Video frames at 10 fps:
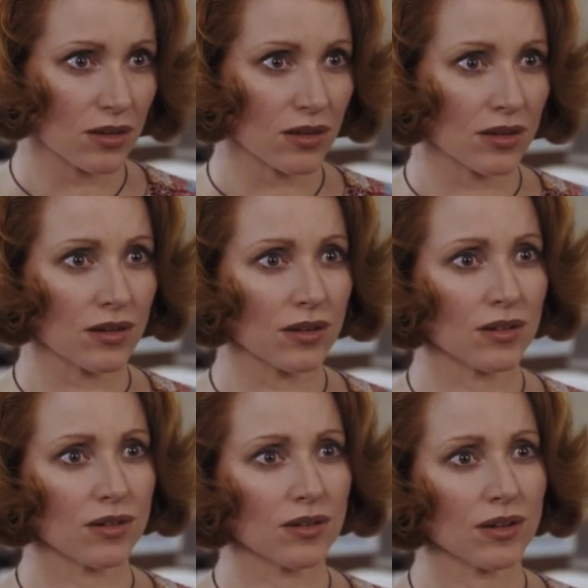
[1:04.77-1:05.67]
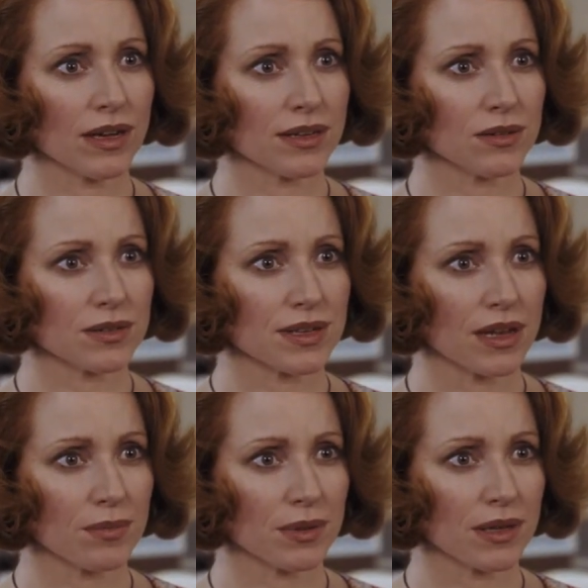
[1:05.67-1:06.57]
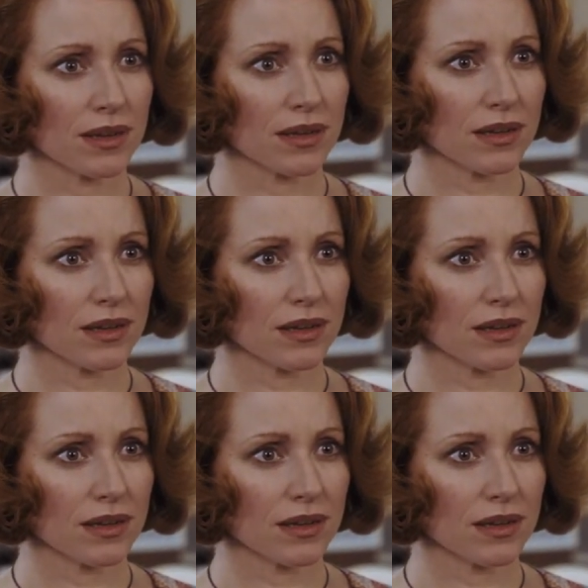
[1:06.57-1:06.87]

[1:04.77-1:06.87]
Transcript: Oh, I know what's happening.